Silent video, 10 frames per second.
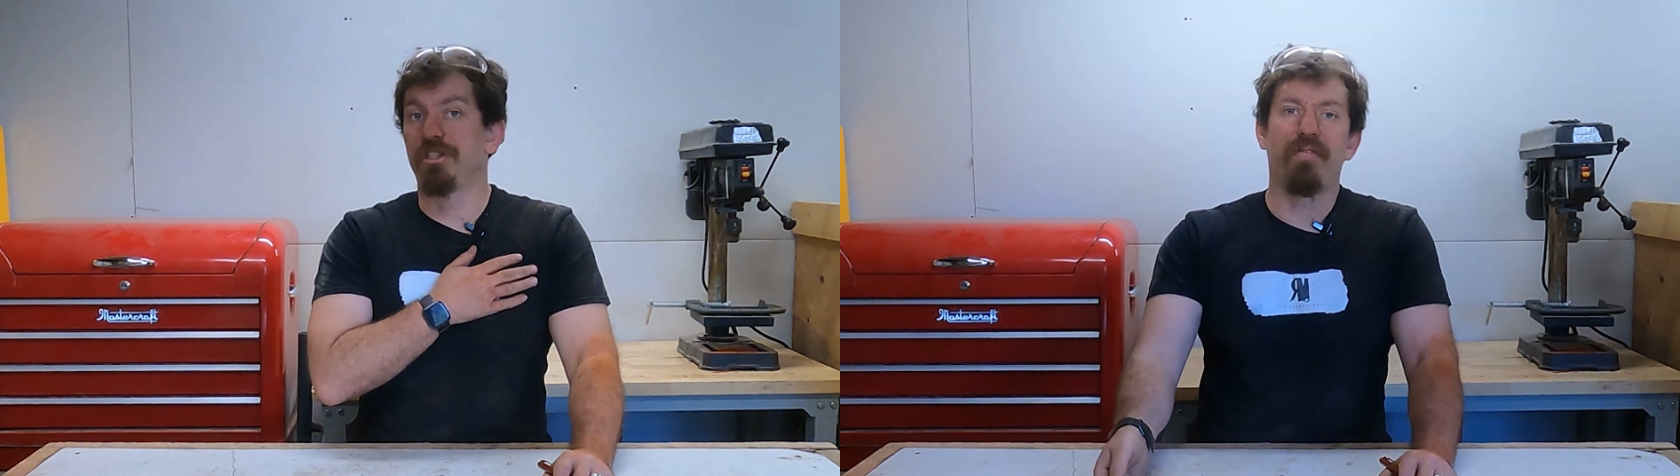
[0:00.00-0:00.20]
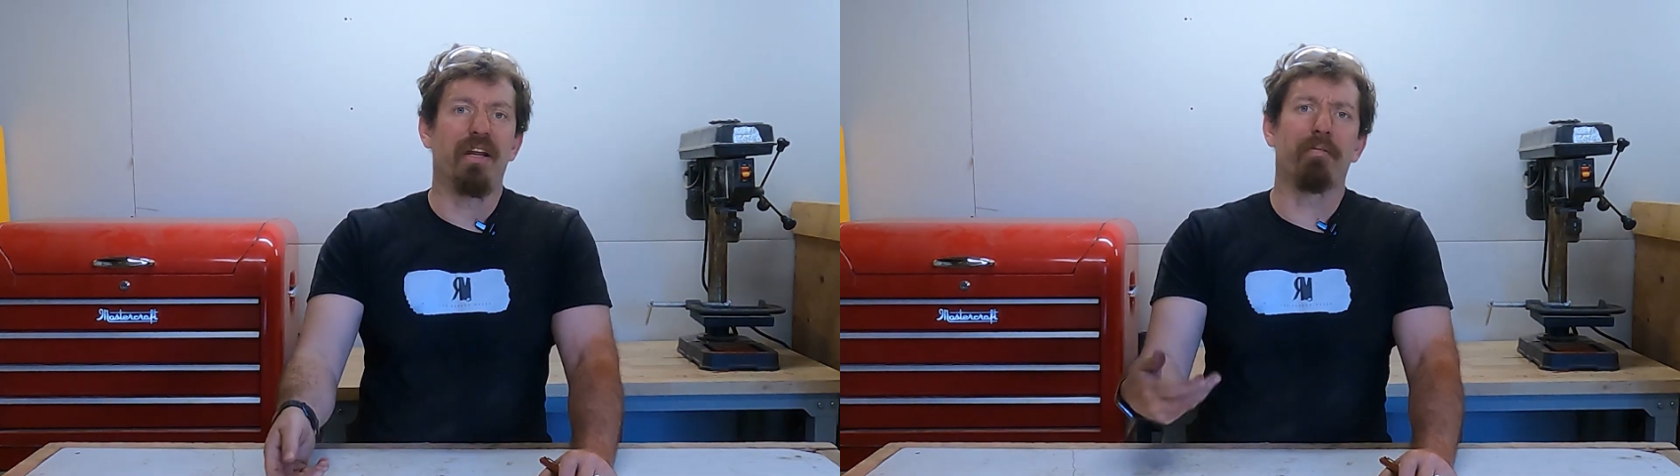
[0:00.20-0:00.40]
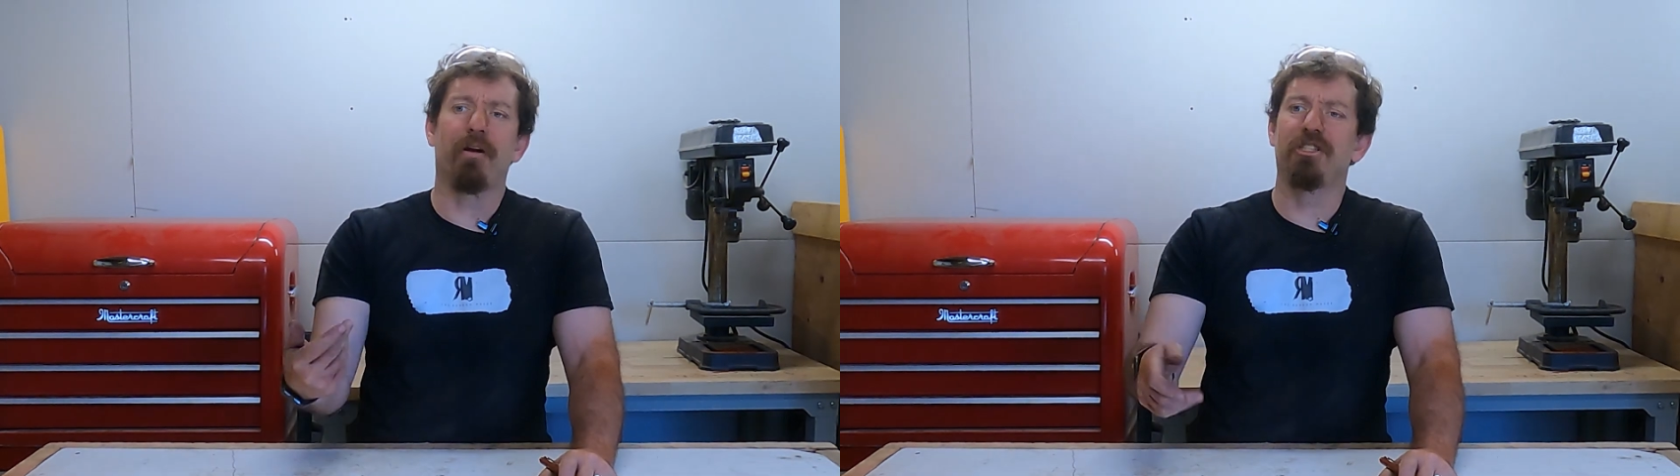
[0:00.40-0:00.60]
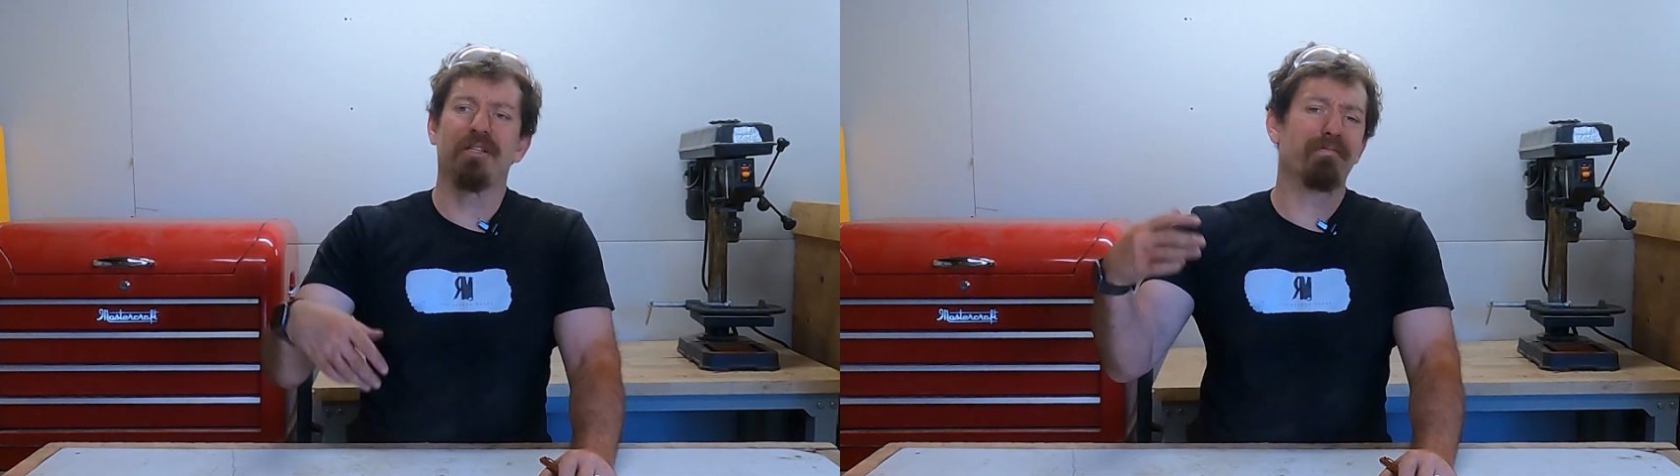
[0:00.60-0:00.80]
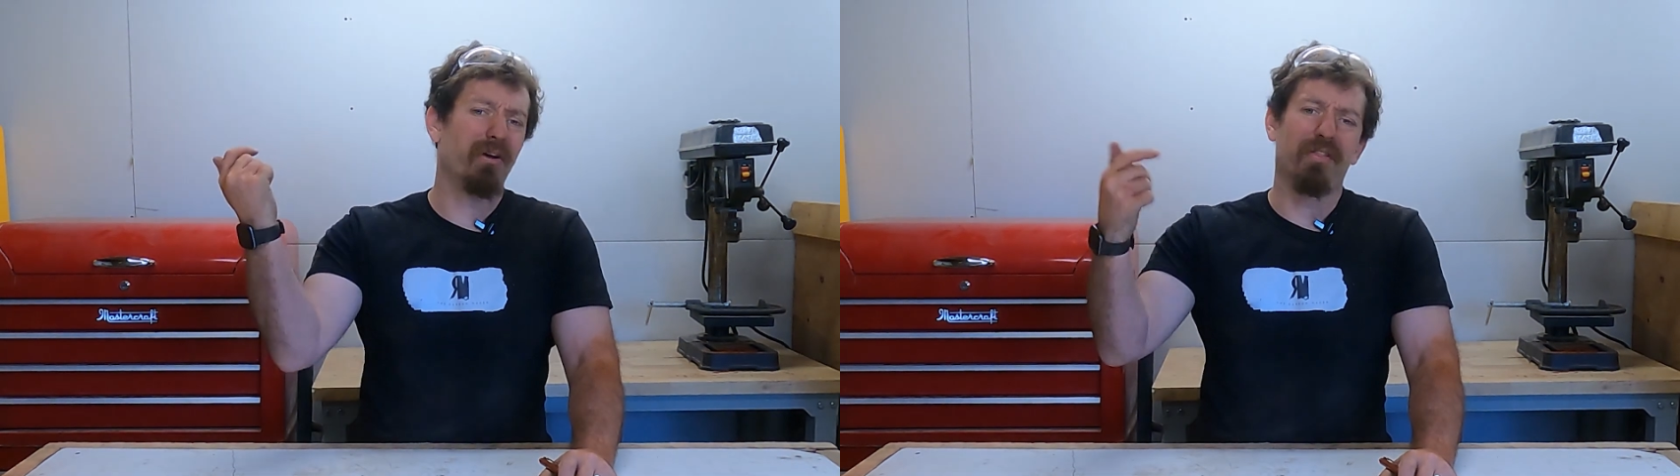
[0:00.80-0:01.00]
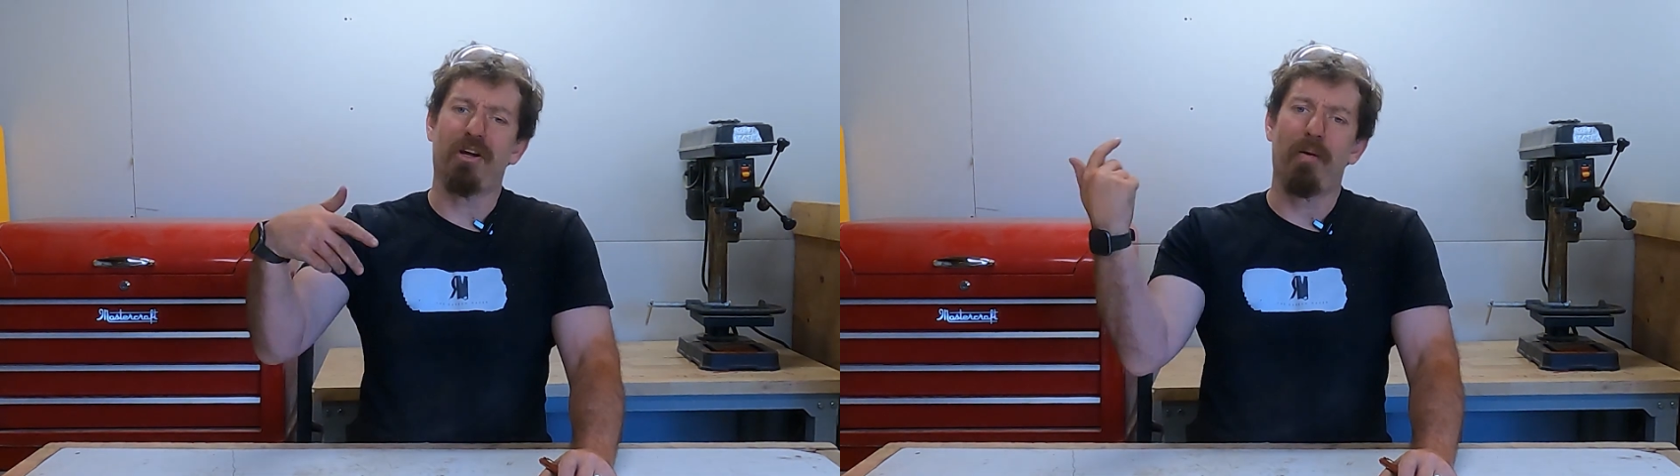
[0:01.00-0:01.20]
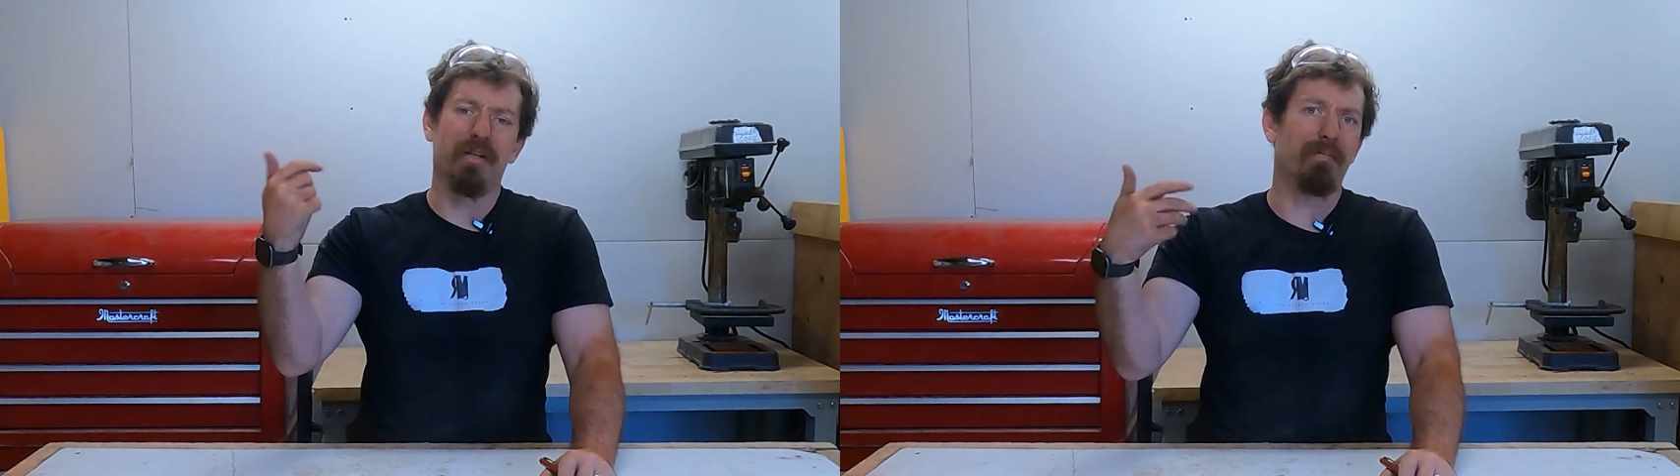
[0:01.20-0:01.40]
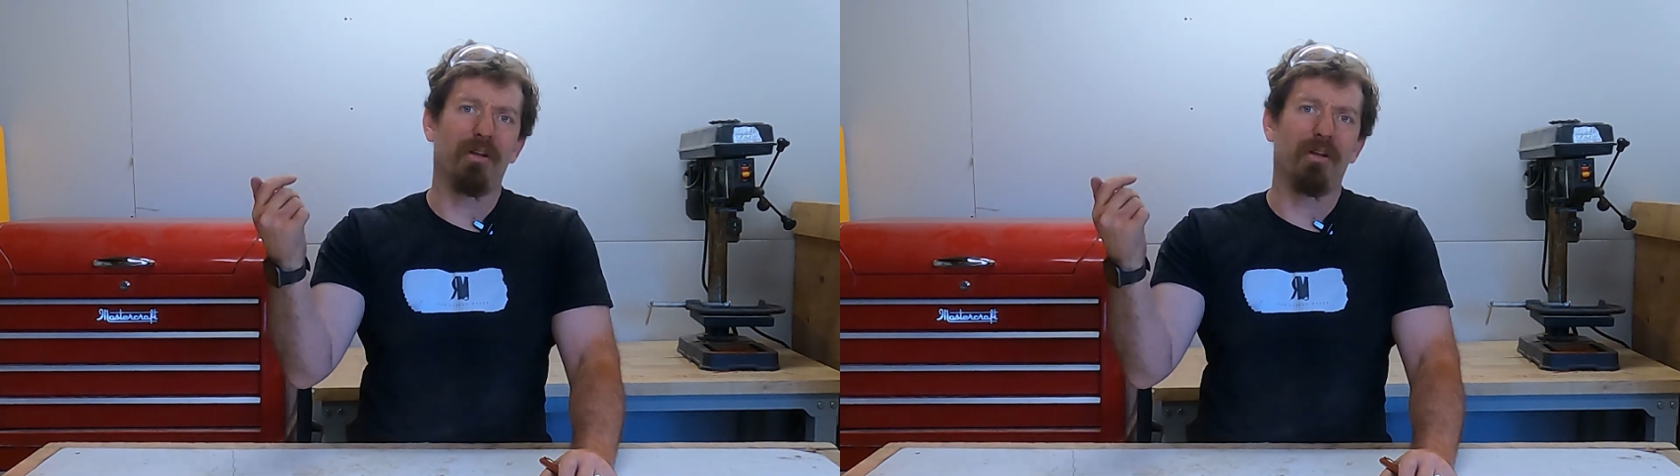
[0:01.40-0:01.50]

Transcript: If you have any other project, put it in the comments